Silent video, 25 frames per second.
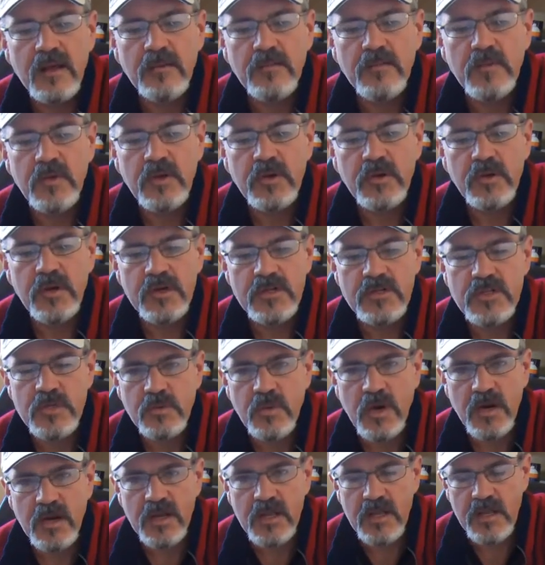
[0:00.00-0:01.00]
you know, because you
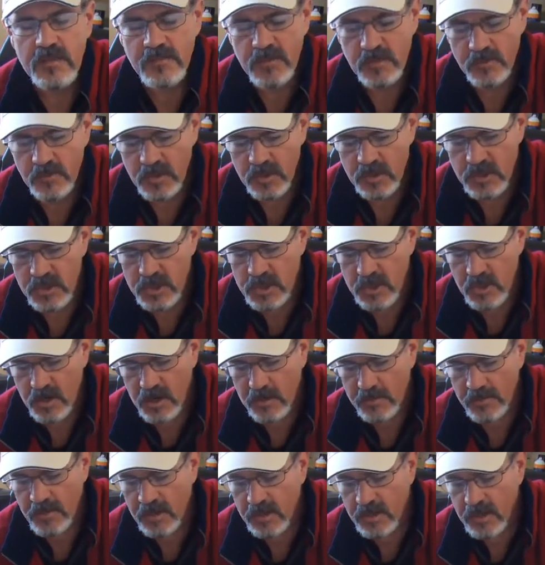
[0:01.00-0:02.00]
want to keep them good and
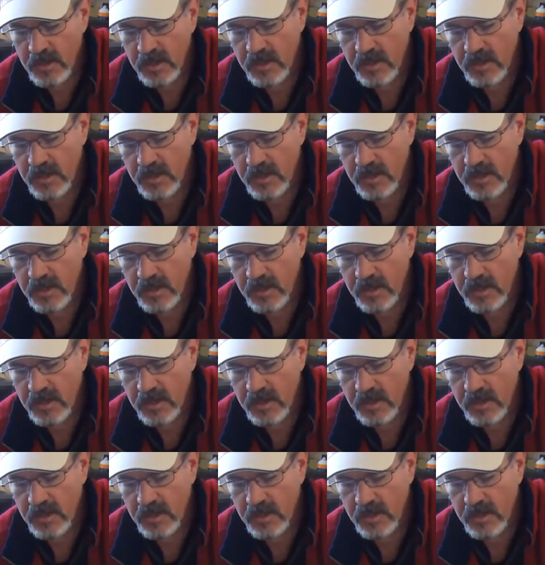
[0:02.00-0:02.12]
sharp.